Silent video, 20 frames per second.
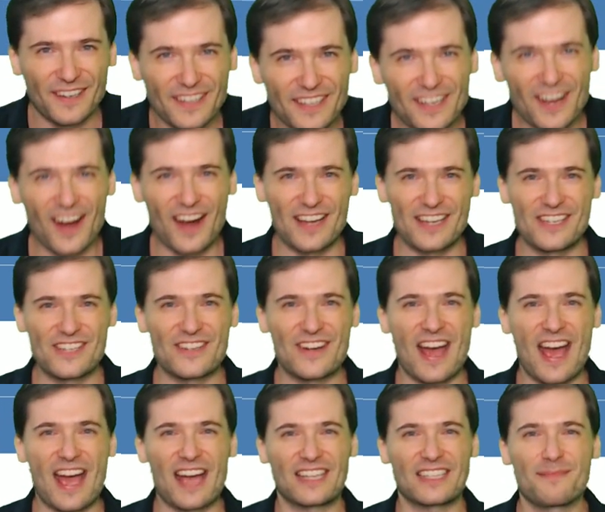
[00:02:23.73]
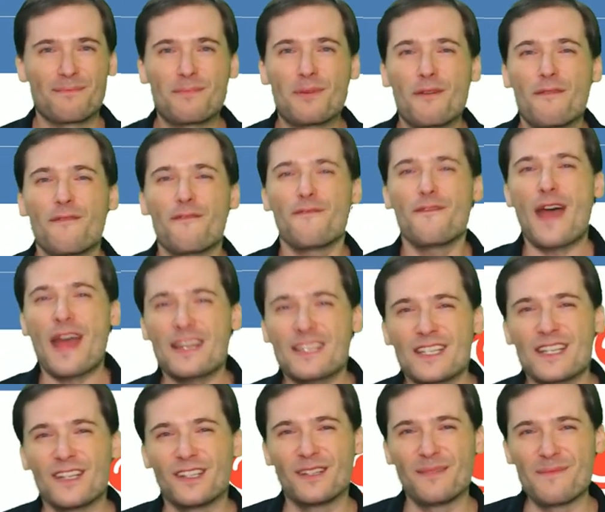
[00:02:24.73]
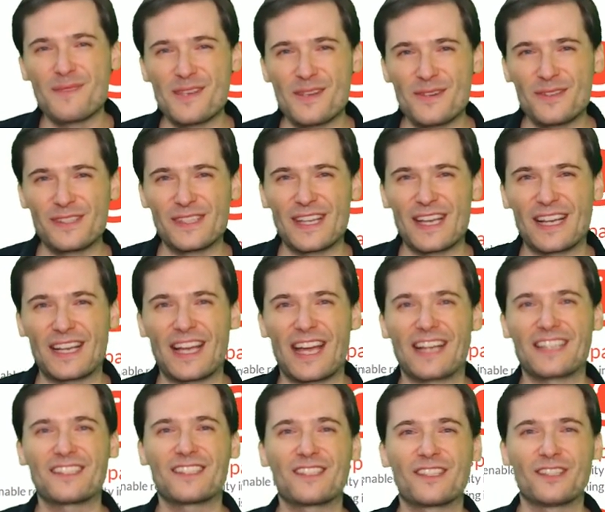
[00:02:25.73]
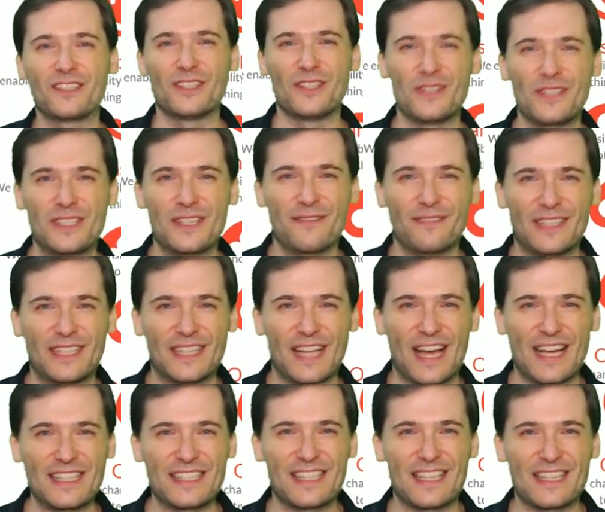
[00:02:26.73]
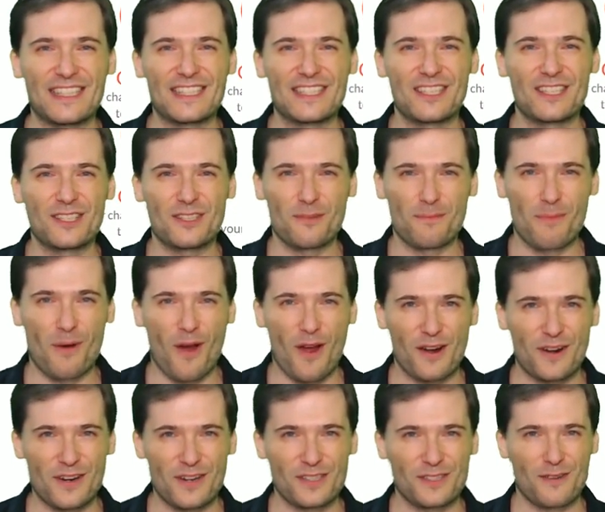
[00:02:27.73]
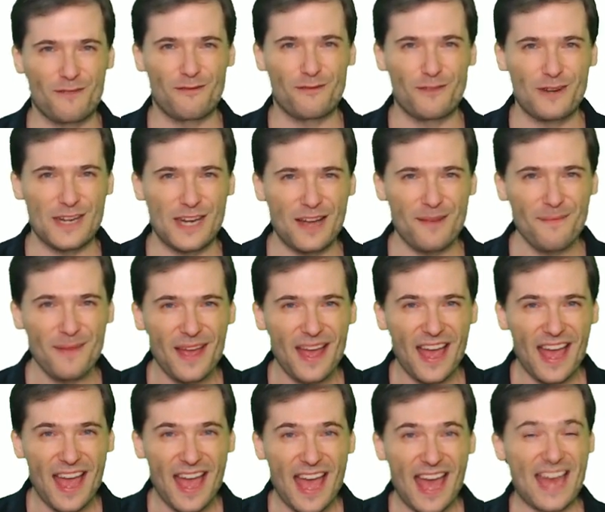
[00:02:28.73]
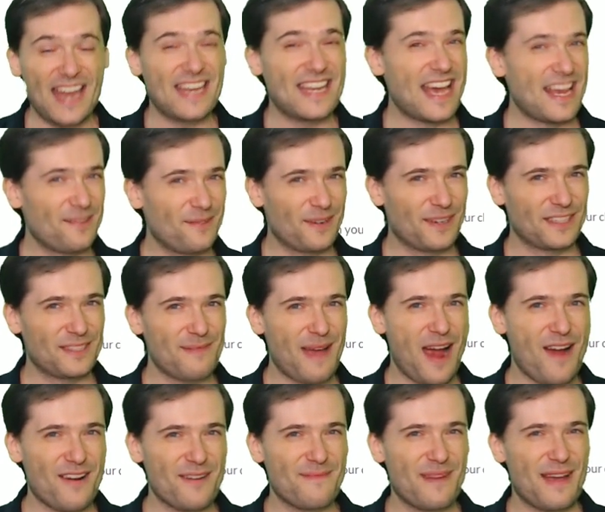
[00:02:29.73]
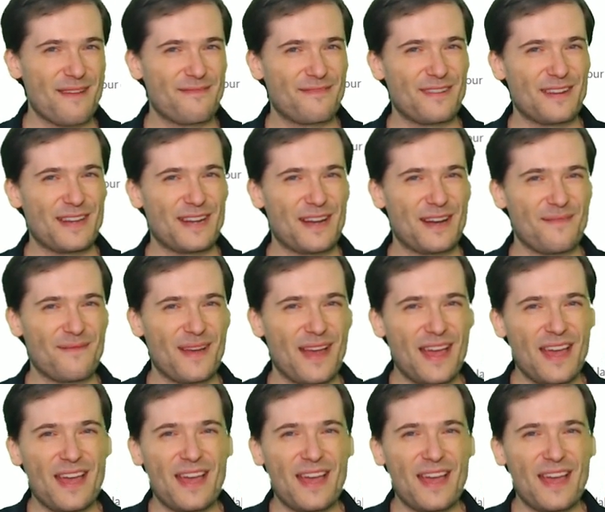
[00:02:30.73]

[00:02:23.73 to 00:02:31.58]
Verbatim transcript: contract, professional music exclusively licensed to partners of freedom and networks powered by freedom.